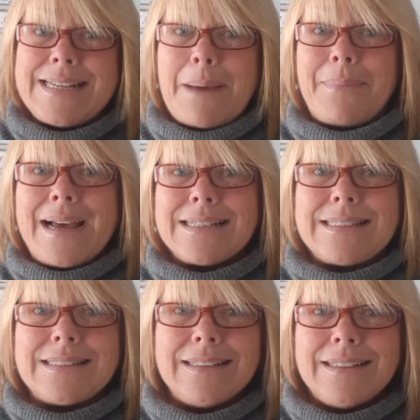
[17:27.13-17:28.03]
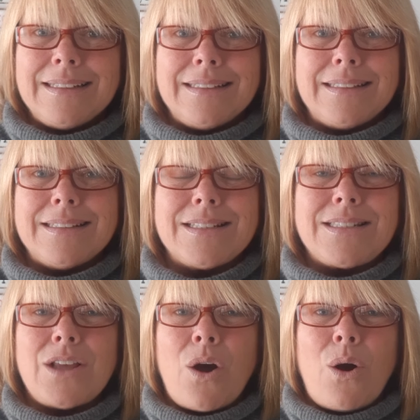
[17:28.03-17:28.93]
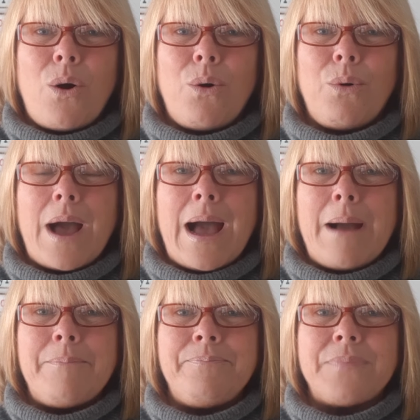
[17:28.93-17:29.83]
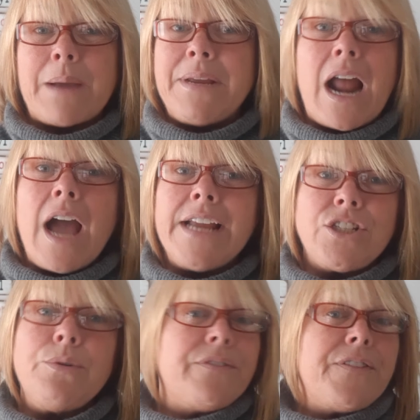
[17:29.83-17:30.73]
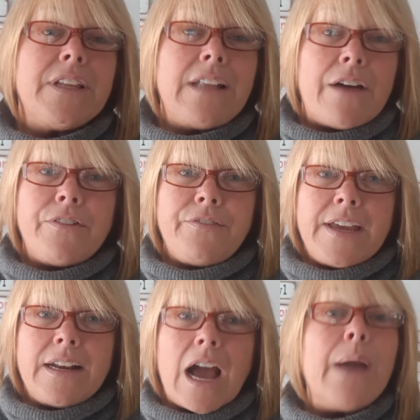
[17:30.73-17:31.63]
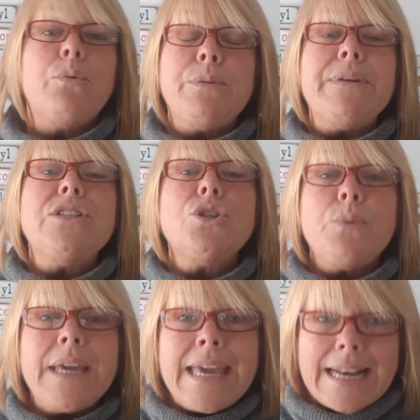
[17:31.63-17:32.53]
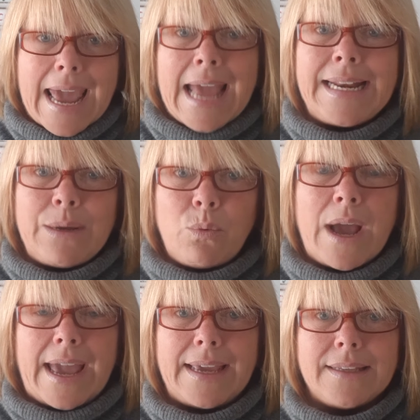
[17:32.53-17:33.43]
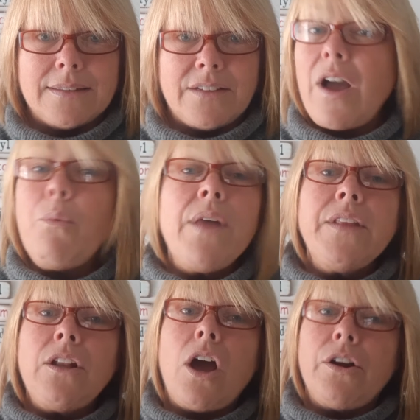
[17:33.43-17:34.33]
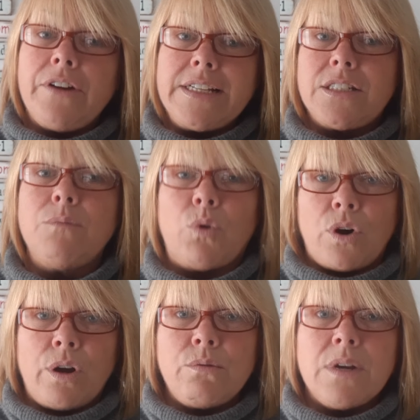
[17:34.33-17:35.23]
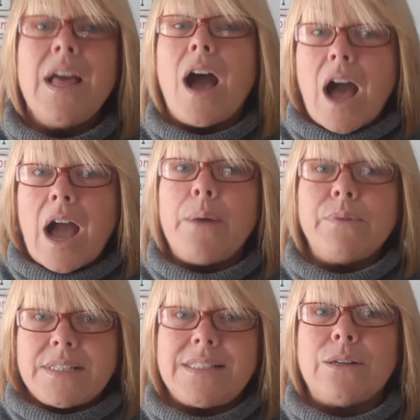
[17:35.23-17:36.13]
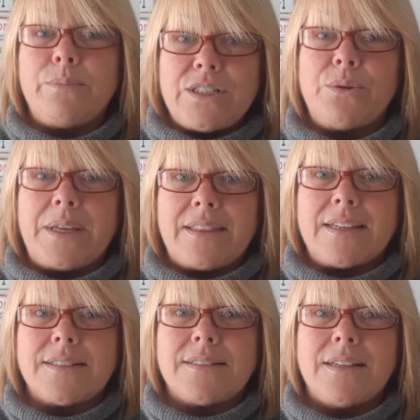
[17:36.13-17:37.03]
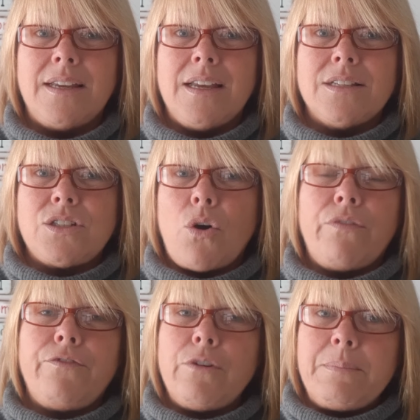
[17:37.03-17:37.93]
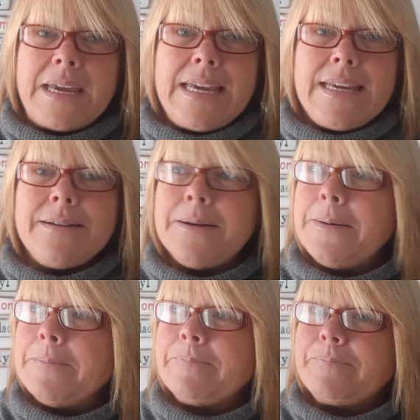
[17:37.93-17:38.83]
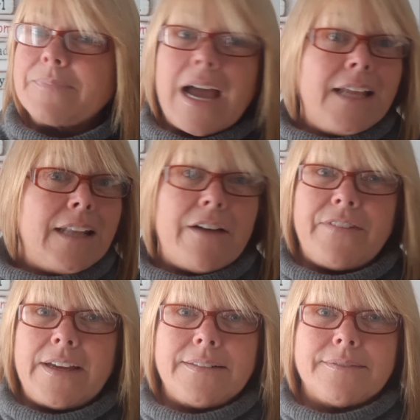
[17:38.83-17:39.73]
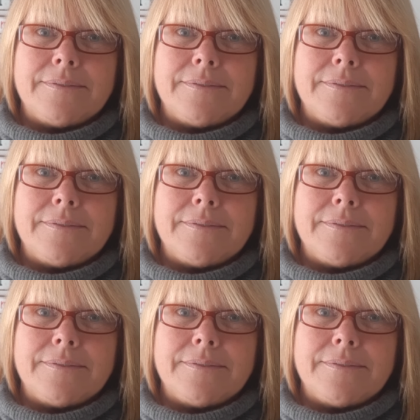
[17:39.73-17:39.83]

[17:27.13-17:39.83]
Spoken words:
$10? So, I mean, I do it for the love of it. I would be doing it anyway. If I won the lottery tomorrow, I would still be doing this. So for me, I love it.